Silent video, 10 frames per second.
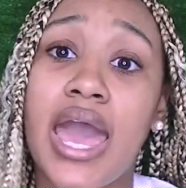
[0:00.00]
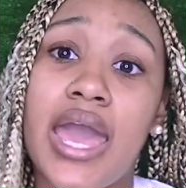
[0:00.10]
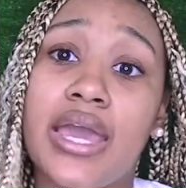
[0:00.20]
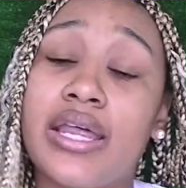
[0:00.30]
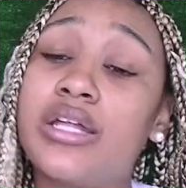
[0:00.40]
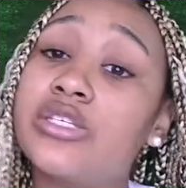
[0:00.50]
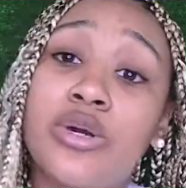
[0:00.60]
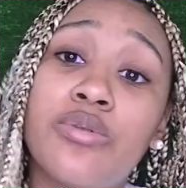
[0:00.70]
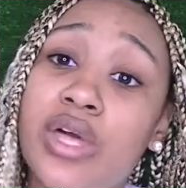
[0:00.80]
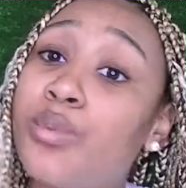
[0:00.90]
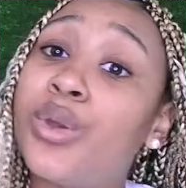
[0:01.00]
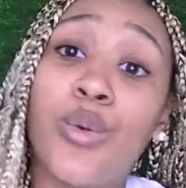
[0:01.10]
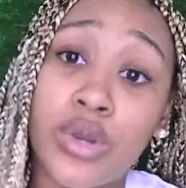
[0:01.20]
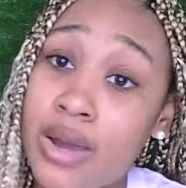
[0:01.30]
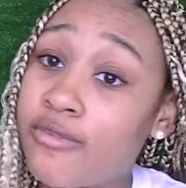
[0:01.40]
And until then, we
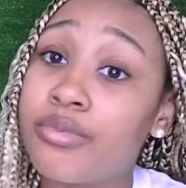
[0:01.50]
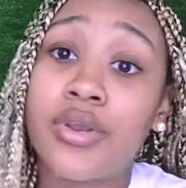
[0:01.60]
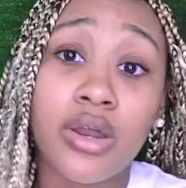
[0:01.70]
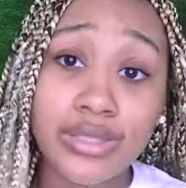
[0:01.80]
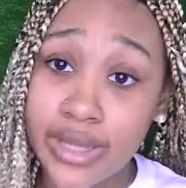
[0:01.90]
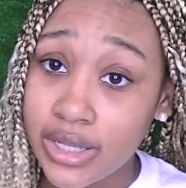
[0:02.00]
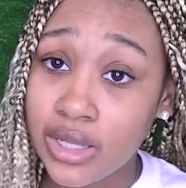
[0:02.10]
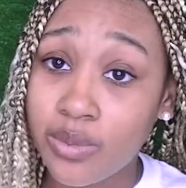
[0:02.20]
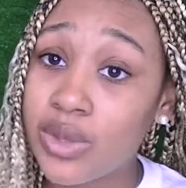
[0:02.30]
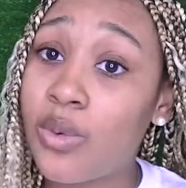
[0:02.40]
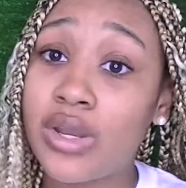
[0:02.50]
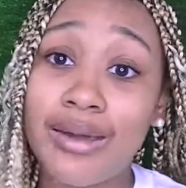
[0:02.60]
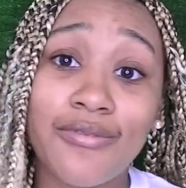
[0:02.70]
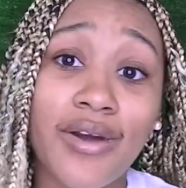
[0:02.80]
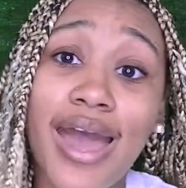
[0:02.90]
going up for Breonna Taylor. We going
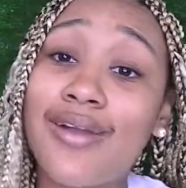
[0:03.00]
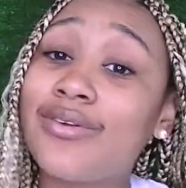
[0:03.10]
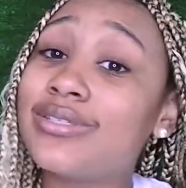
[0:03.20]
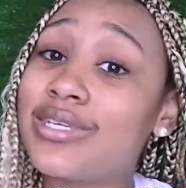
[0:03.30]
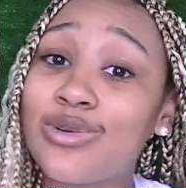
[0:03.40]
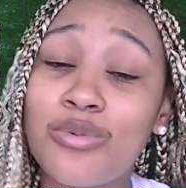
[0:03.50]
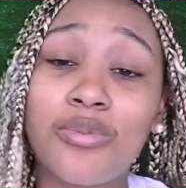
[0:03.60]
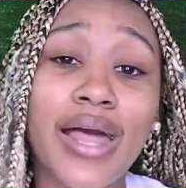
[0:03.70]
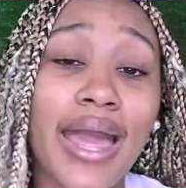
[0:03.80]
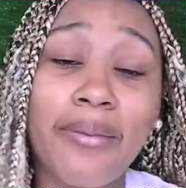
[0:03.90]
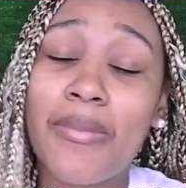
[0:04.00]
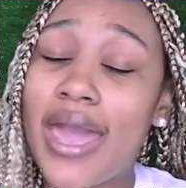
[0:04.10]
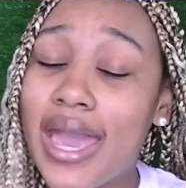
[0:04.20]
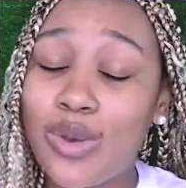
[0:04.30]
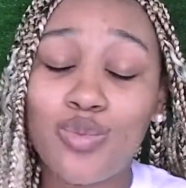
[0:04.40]
up for every single Black
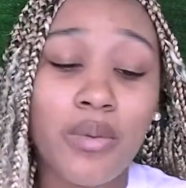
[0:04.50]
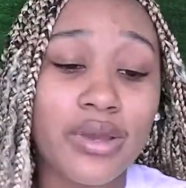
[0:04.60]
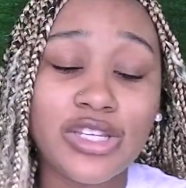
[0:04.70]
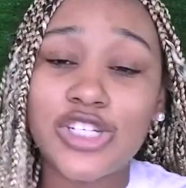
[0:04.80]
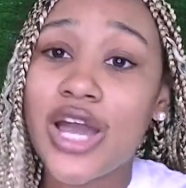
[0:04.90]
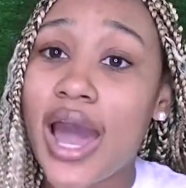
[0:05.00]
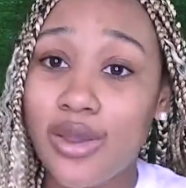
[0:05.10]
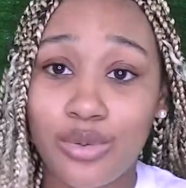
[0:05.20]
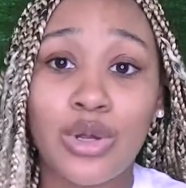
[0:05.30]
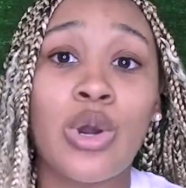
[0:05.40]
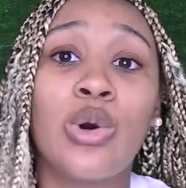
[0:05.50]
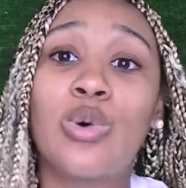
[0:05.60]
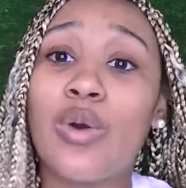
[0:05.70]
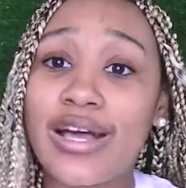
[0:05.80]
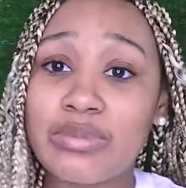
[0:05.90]
man, woman, child
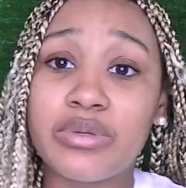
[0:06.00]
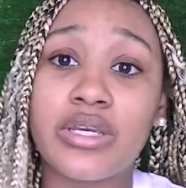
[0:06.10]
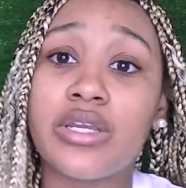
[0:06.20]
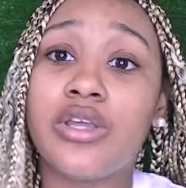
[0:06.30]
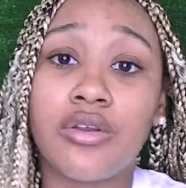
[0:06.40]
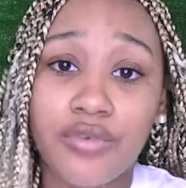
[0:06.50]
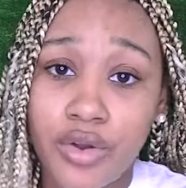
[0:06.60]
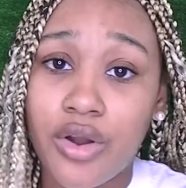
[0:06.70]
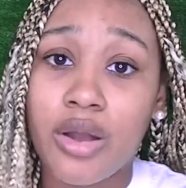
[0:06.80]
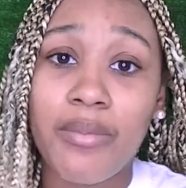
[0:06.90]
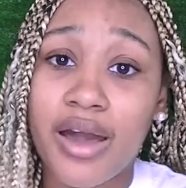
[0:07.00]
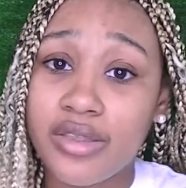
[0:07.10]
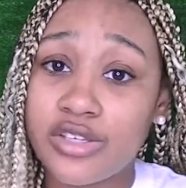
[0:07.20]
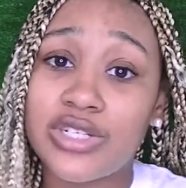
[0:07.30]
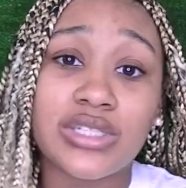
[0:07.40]
who has been done wrong by
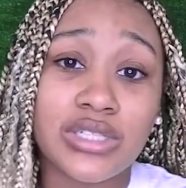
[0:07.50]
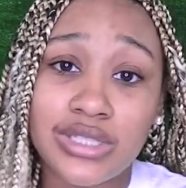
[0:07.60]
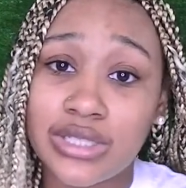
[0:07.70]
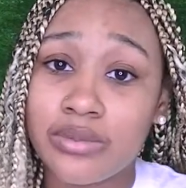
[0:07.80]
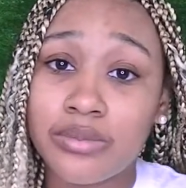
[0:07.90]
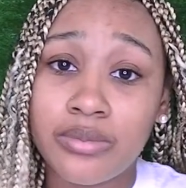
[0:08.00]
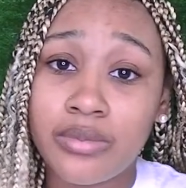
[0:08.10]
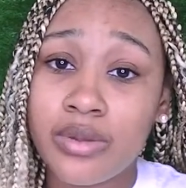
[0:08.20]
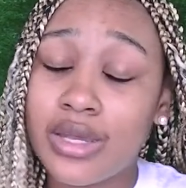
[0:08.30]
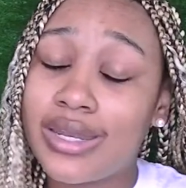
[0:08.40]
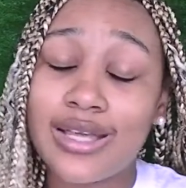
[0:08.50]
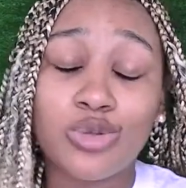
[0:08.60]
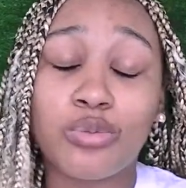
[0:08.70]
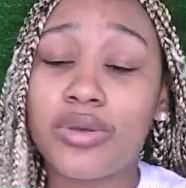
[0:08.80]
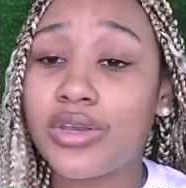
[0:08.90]
the justice system. And that's
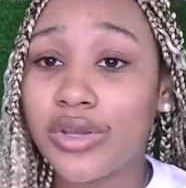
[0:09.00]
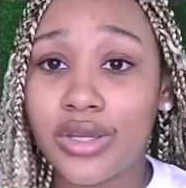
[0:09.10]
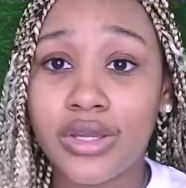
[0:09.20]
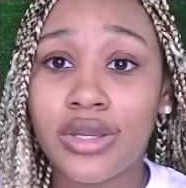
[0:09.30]
one period.